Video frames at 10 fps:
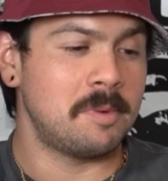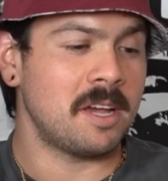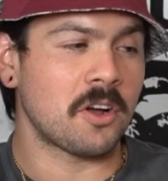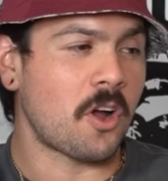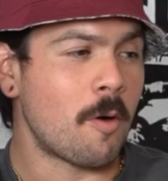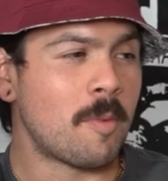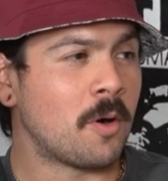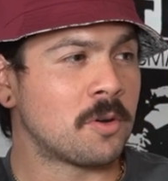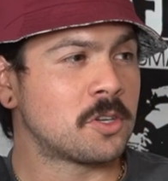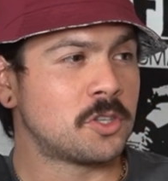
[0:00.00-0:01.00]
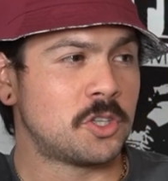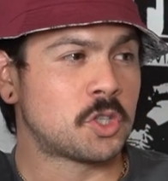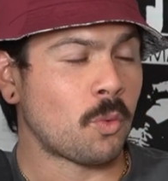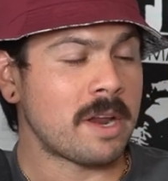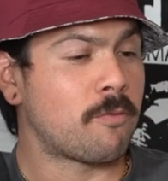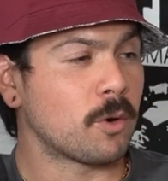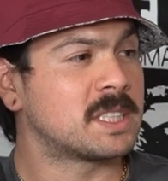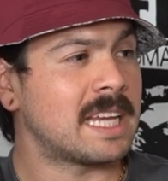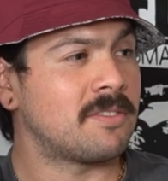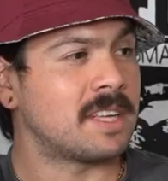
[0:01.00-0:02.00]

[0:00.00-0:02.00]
to be on go mode 24/7.